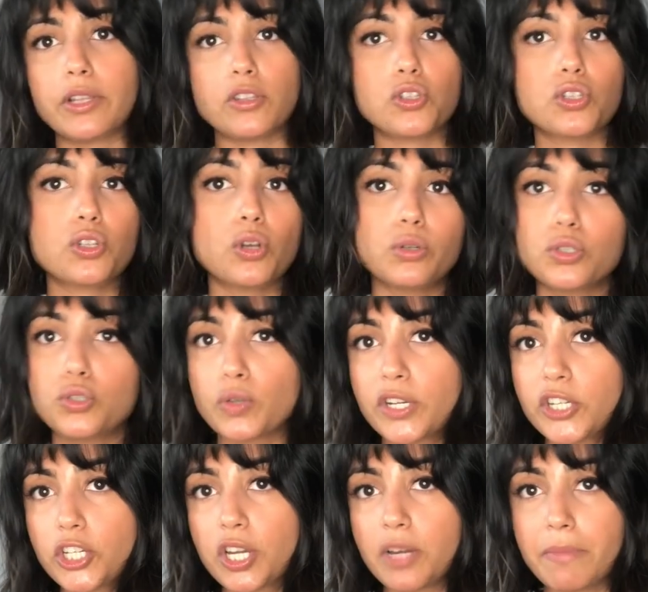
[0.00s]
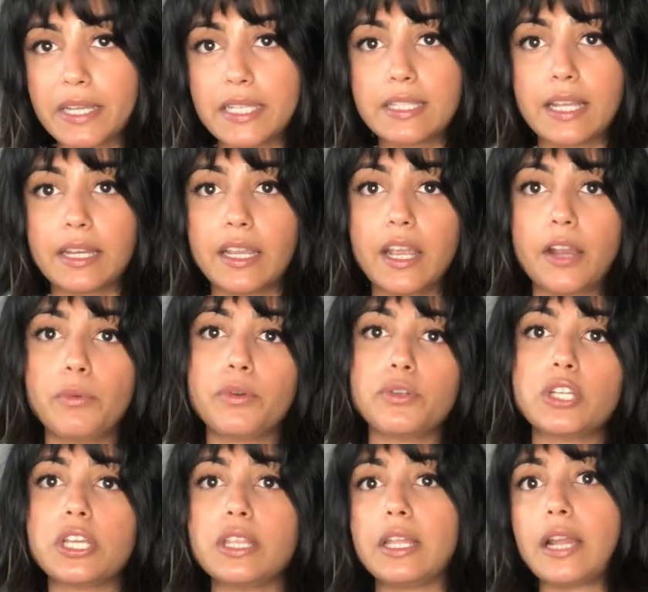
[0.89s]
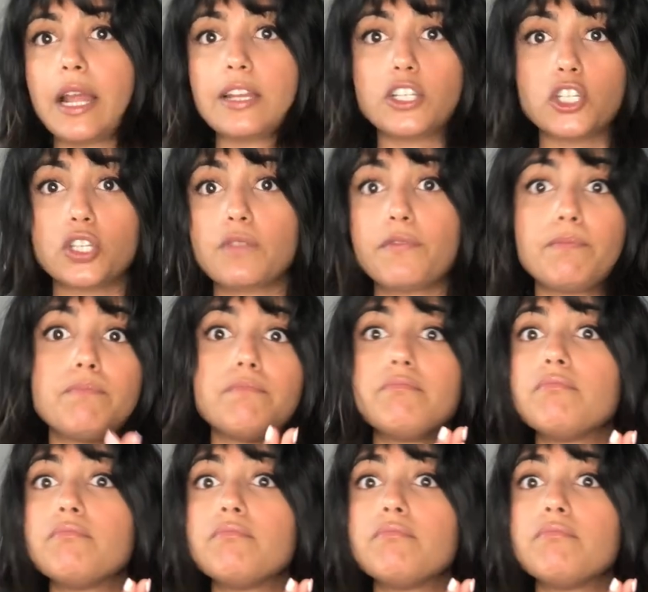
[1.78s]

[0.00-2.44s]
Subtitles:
and so stringent in my skincare routine that I just